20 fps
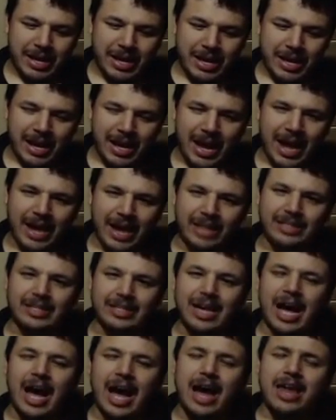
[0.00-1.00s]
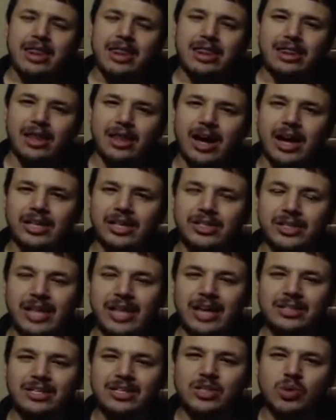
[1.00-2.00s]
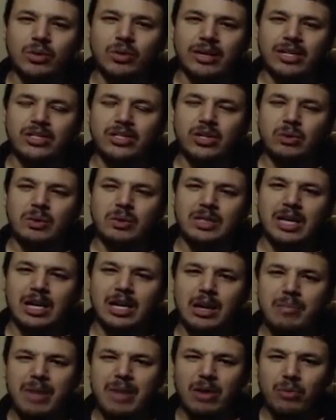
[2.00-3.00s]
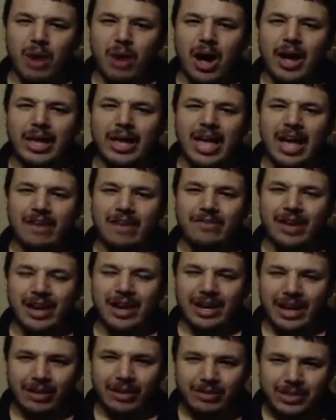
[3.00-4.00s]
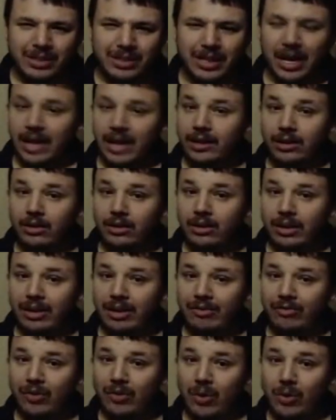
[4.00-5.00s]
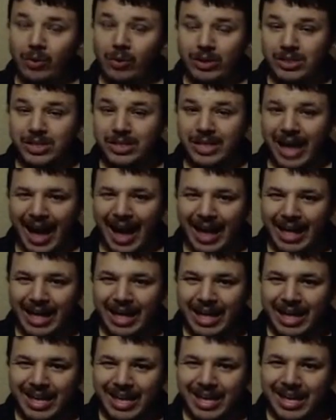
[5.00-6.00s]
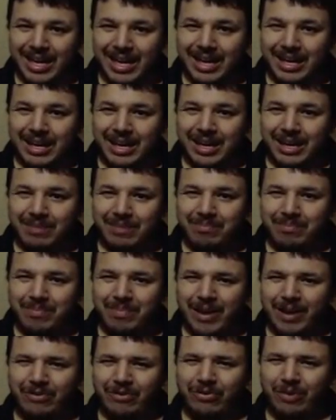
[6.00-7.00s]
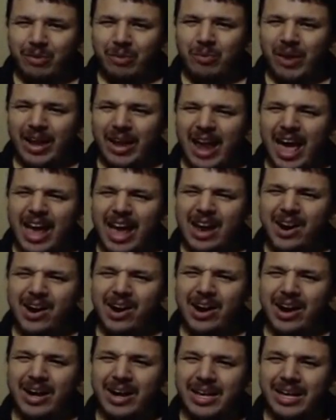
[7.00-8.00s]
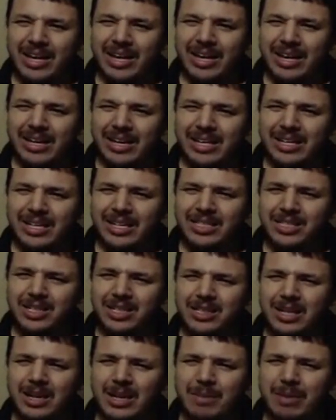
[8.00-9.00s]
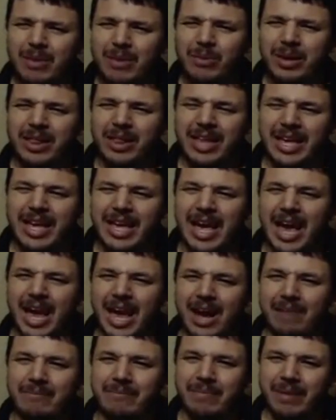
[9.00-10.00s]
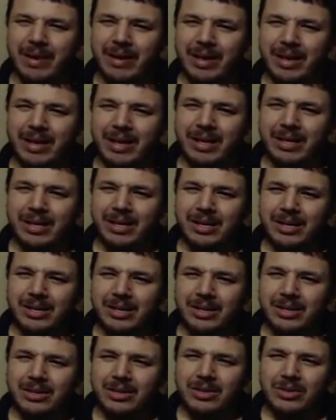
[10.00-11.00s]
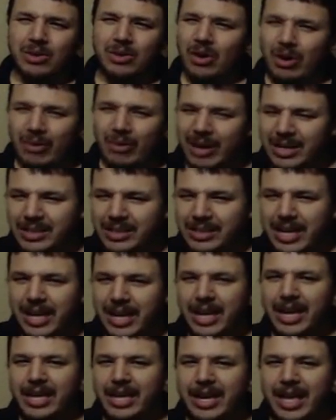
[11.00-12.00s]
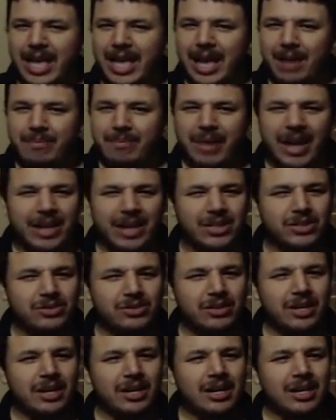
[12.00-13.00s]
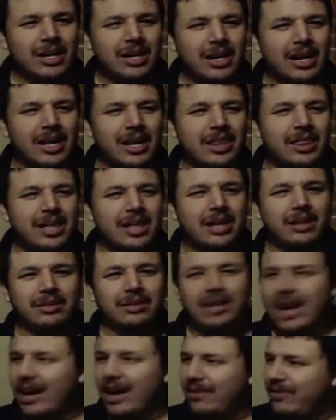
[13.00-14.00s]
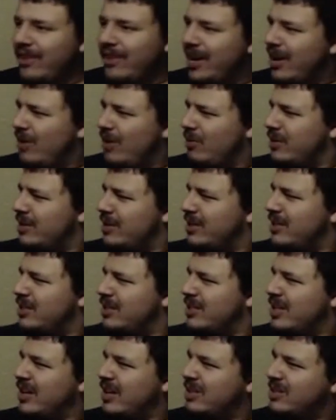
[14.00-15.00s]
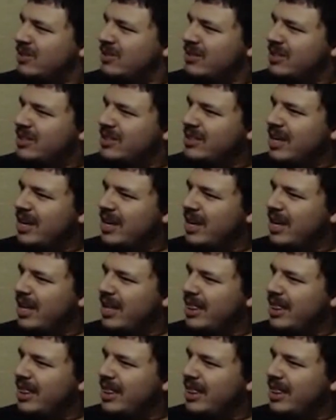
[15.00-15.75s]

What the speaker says: And I thought 2022 was going to be rock heavy, and I was kind of looking forward to that. But from what I heard, it's just going to be really camp. Norway sending in a camp entry. I think Latvia was it that was sending in